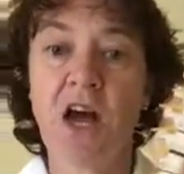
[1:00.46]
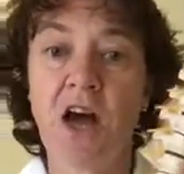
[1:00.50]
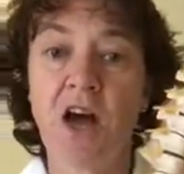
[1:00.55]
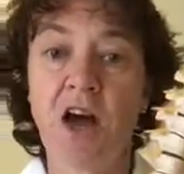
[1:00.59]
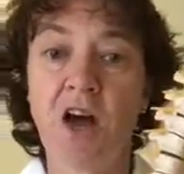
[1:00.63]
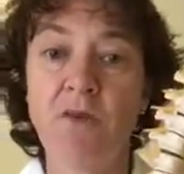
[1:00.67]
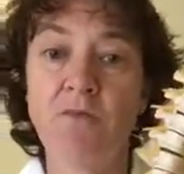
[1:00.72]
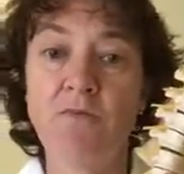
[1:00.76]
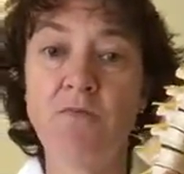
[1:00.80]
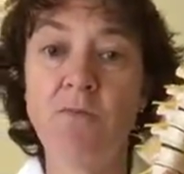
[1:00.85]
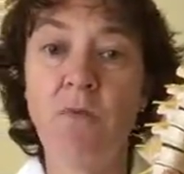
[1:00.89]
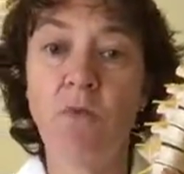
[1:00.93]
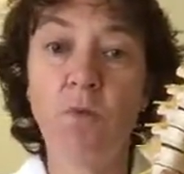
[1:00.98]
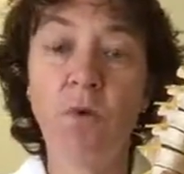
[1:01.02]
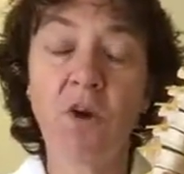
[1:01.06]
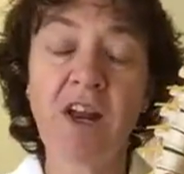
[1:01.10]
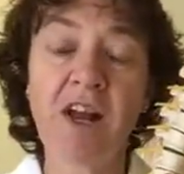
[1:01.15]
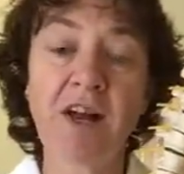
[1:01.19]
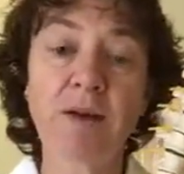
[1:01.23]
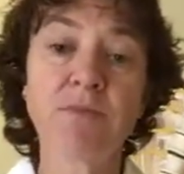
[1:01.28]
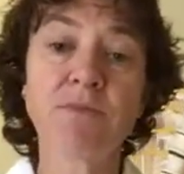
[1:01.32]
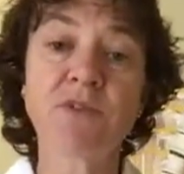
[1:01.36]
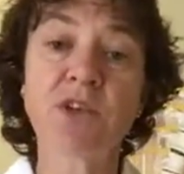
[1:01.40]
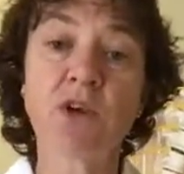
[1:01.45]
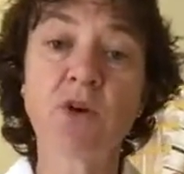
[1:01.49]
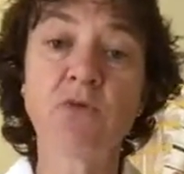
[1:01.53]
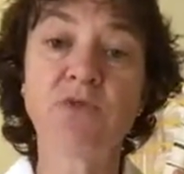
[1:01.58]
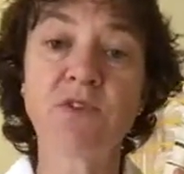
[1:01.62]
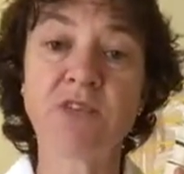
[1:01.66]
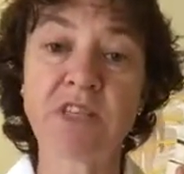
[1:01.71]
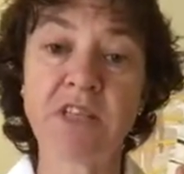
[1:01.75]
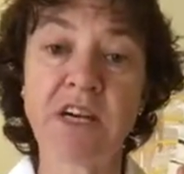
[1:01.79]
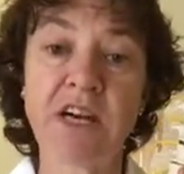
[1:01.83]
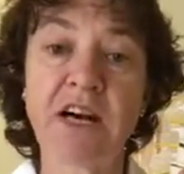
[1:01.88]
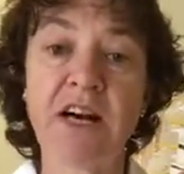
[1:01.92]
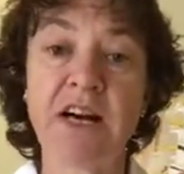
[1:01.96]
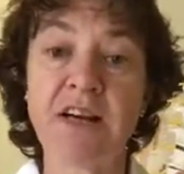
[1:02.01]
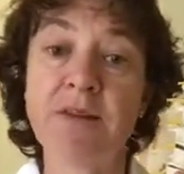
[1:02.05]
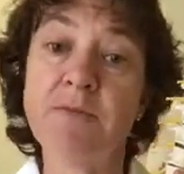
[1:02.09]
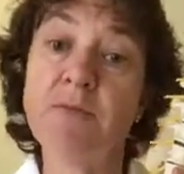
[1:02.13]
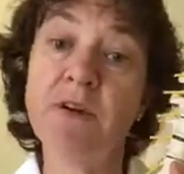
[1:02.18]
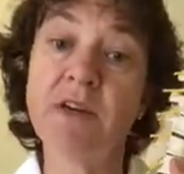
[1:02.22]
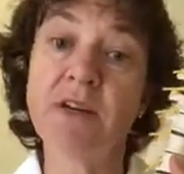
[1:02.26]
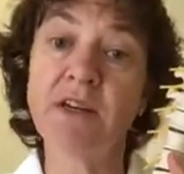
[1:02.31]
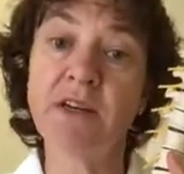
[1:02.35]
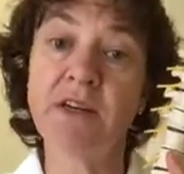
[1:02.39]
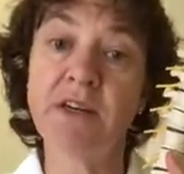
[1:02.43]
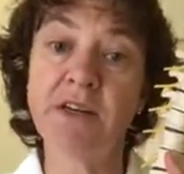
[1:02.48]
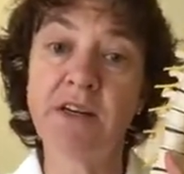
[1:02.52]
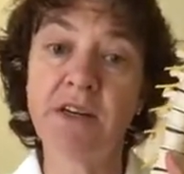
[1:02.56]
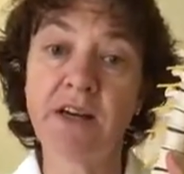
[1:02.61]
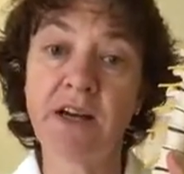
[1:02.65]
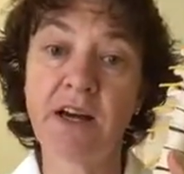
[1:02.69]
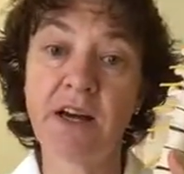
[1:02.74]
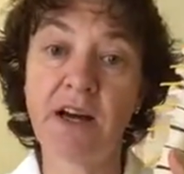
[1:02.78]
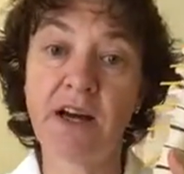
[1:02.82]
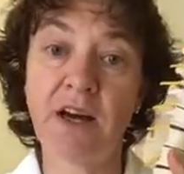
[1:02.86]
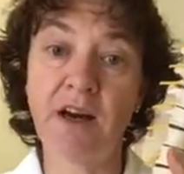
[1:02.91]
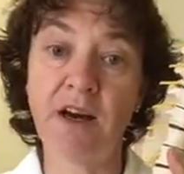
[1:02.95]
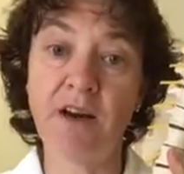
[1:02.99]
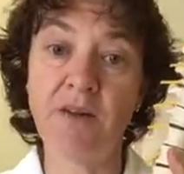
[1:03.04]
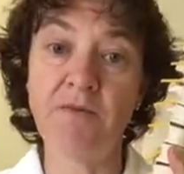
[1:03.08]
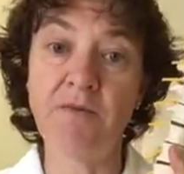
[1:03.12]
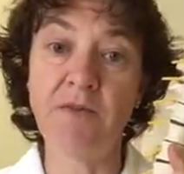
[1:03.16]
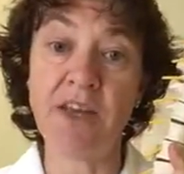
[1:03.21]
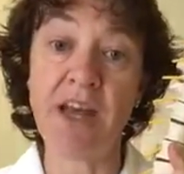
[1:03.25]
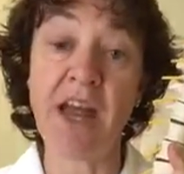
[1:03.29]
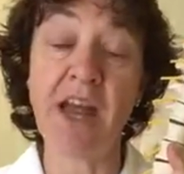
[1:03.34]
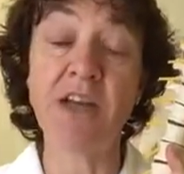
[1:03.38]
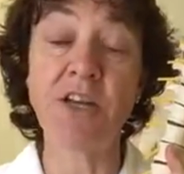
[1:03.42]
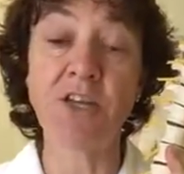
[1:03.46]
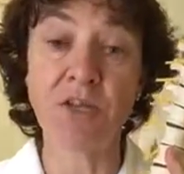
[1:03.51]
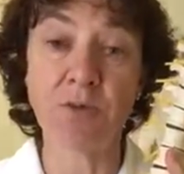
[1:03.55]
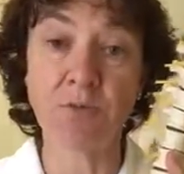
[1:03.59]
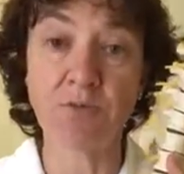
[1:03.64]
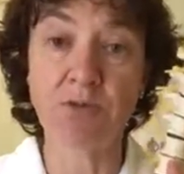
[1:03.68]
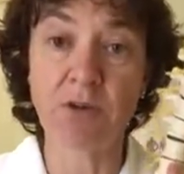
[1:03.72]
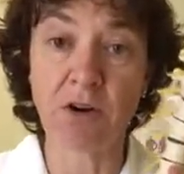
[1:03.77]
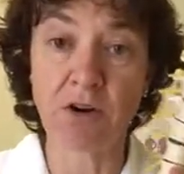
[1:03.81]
What happens over time, the ageing